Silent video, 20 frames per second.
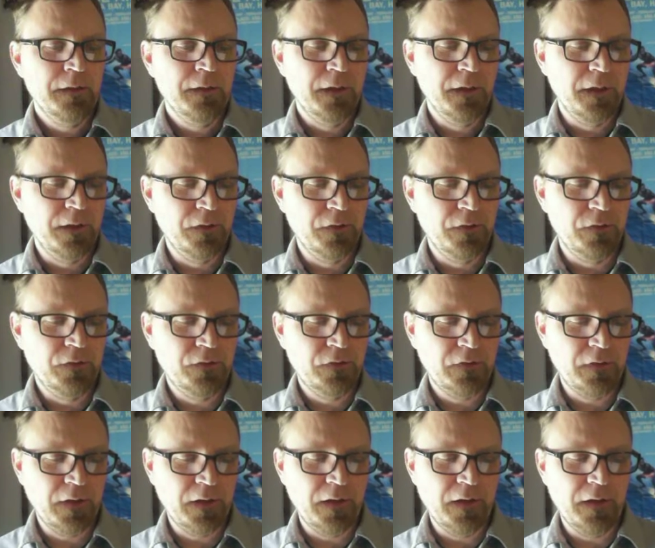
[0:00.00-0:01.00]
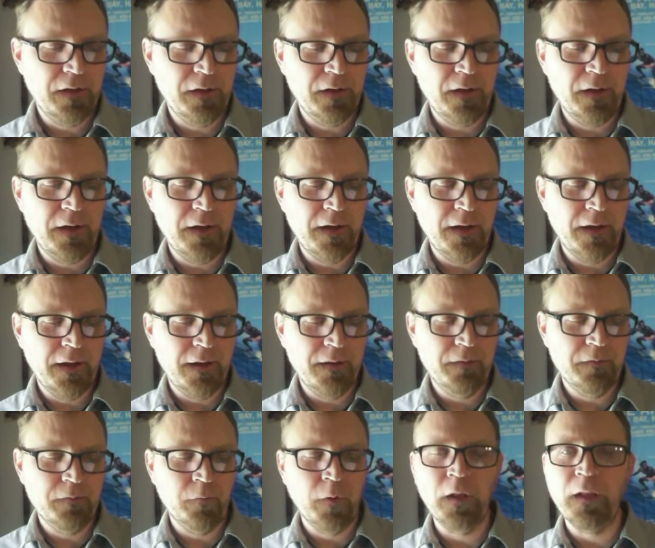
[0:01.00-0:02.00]
is, uh,
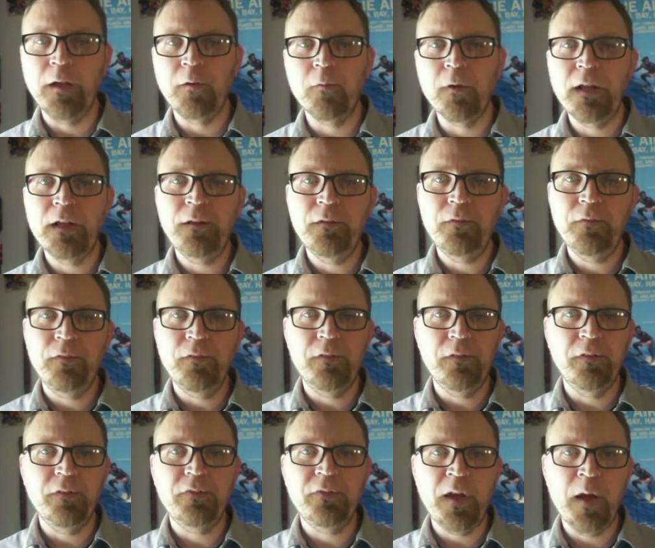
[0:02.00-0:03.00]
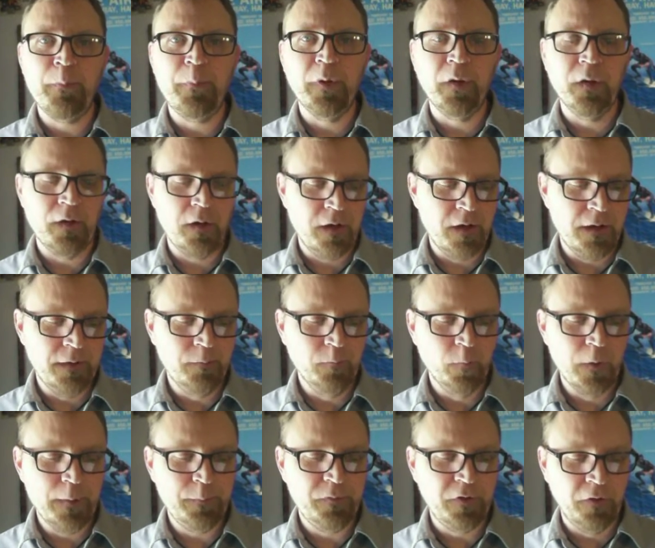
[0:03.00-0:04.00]
well, I read the sample on
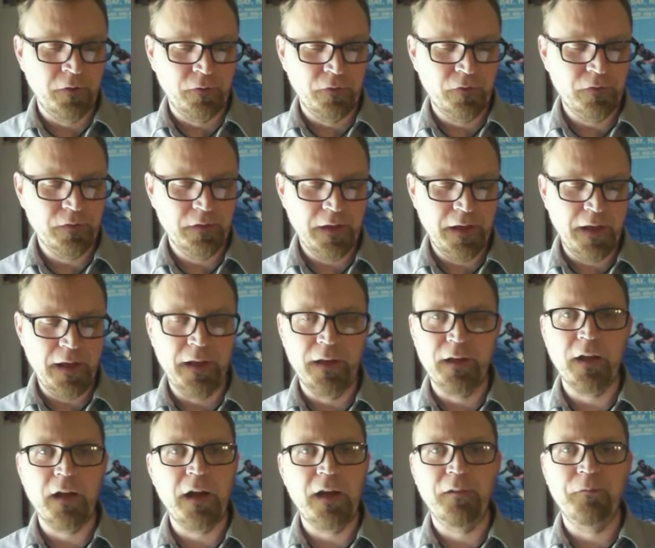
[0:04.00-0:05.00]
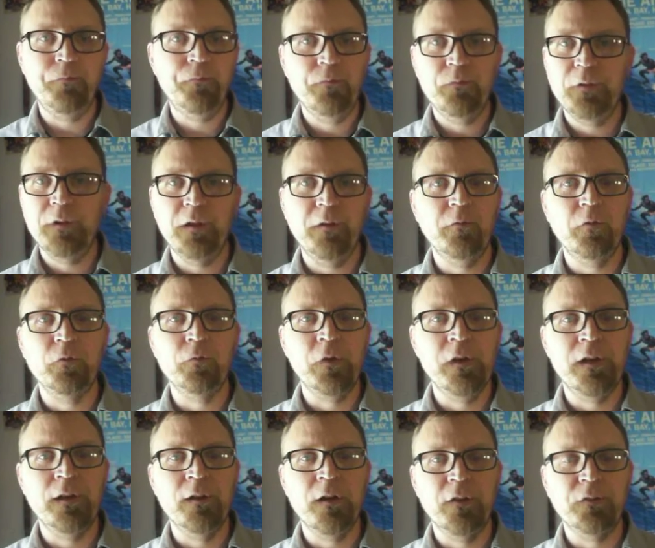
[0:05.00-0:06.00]
Webtoons, and I it was
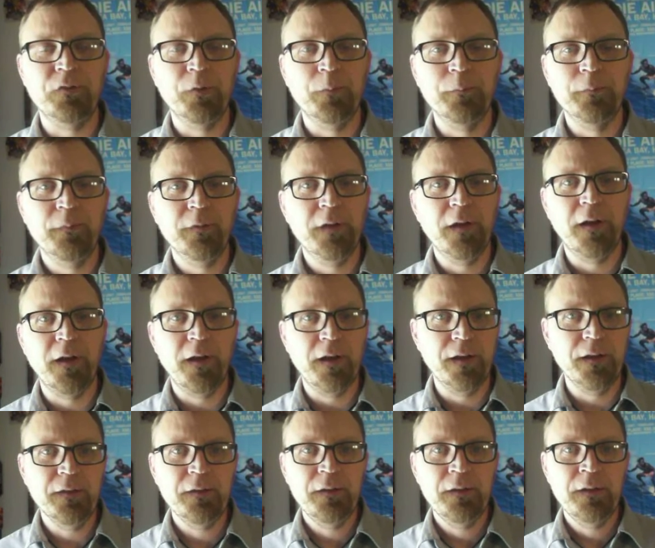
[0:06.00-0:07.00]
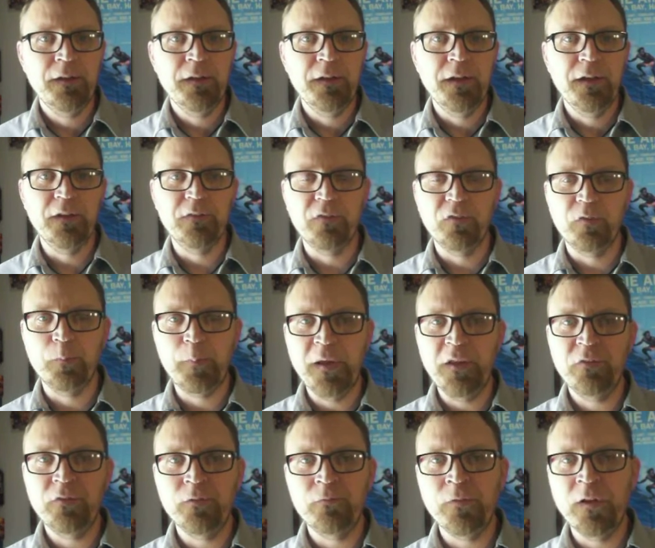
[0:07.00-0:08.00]
freaking awesome. Uh, it's a
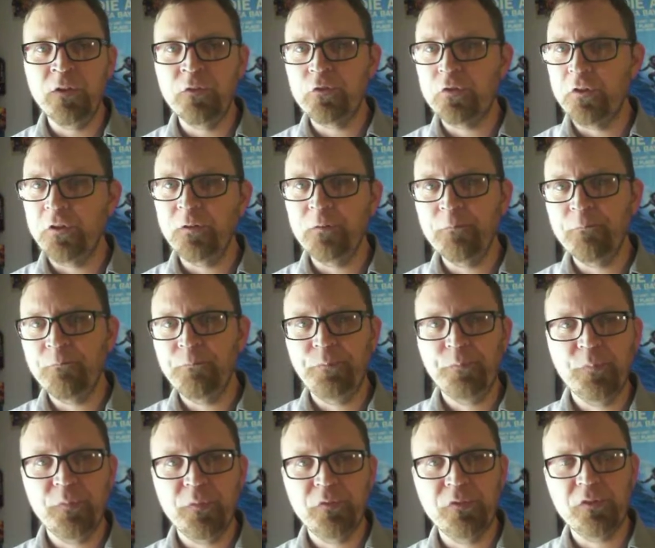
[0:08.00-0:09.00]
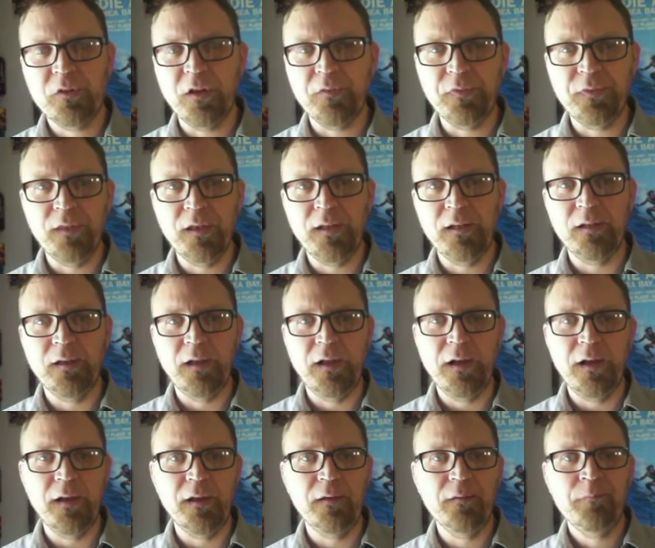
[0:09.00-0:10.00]
space adventure. It's got that,
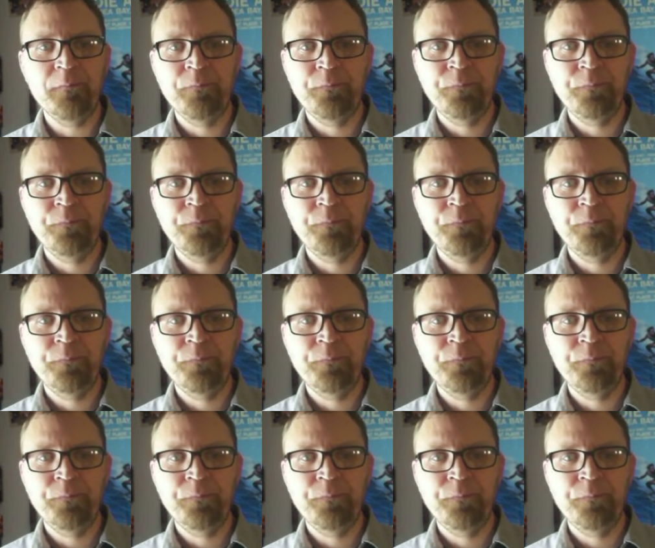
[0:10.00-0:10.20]
uh,